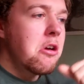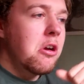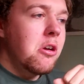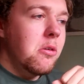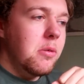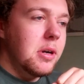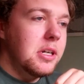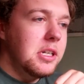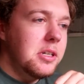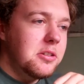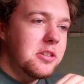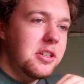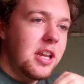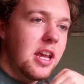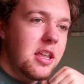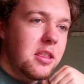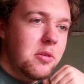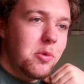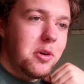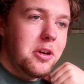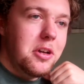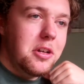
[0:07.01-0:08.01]
when you say
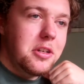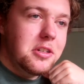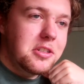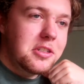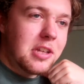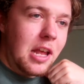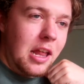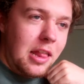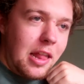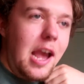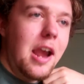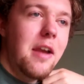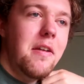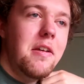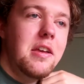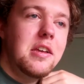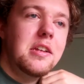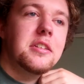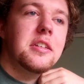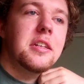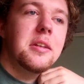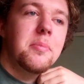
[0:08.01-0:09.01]
the words
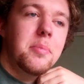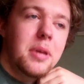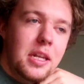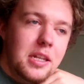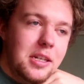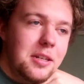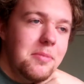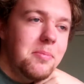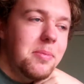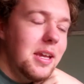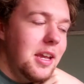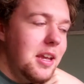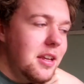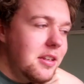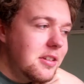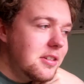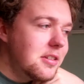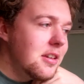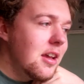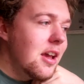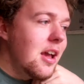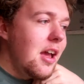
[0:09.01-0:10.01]
hilarious and opinion
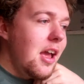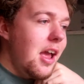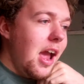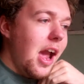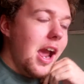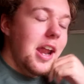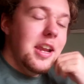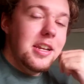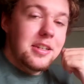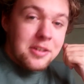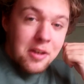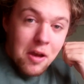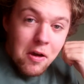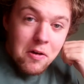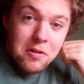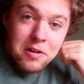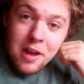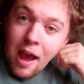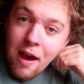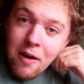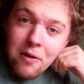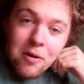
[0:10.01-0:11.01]
piece, it is no
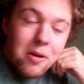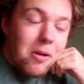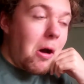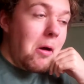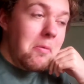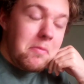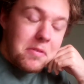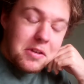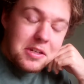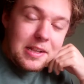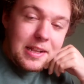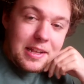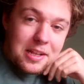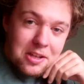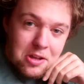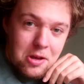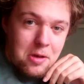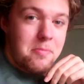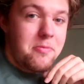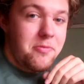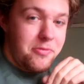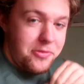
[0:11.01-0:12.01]
doubt obviously
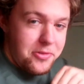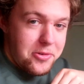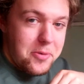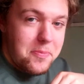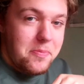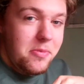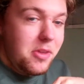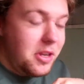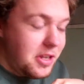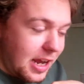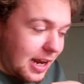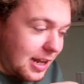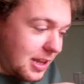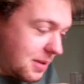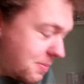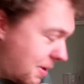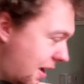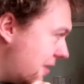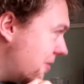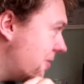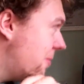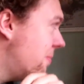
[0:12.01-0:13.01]
come from the Daily
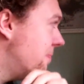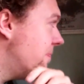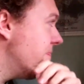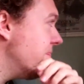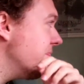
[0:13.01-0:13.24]
Mail.